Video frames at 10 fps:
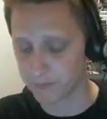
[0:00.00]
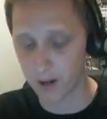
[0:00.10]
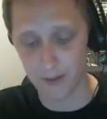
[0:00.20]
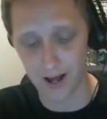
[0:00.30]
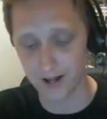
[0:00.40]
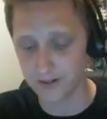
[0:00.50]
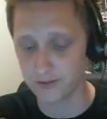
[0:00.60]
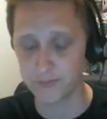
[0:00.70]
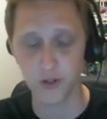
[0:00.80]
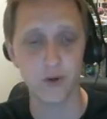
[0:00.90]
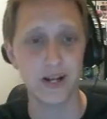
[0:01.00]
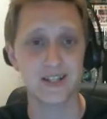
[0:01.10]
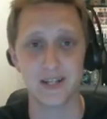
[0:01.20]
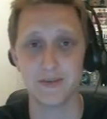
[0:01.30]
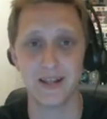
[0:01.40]
come on, do it. It's
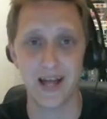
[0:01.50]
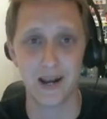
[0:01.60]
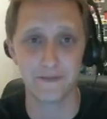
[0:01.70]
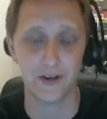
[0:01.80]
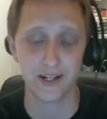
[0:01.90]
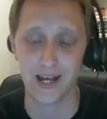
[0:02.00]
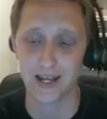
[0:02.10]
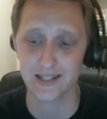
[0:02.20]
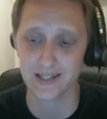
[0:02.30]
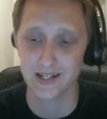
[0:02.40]
going to be a lot of fun, guys.